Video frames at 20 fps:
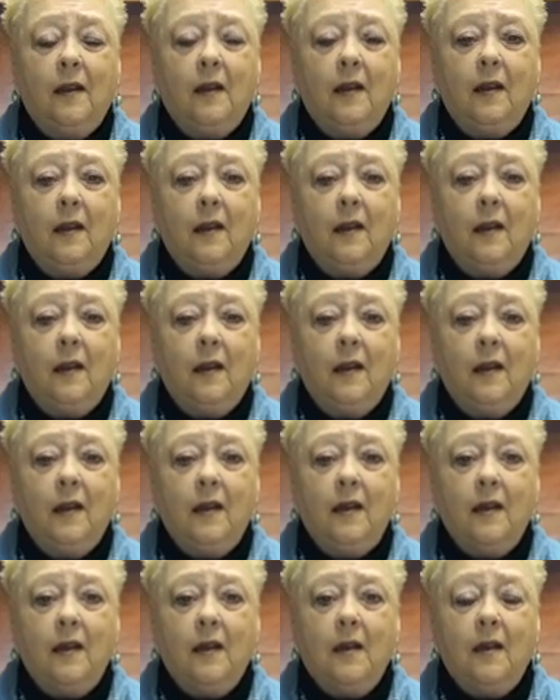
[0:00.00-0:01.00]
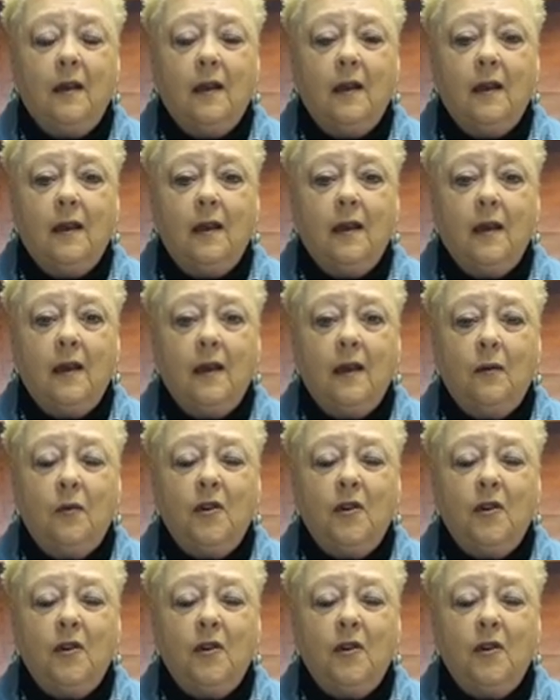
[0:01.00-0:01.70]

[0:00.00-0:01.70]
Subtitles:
(no one is talking)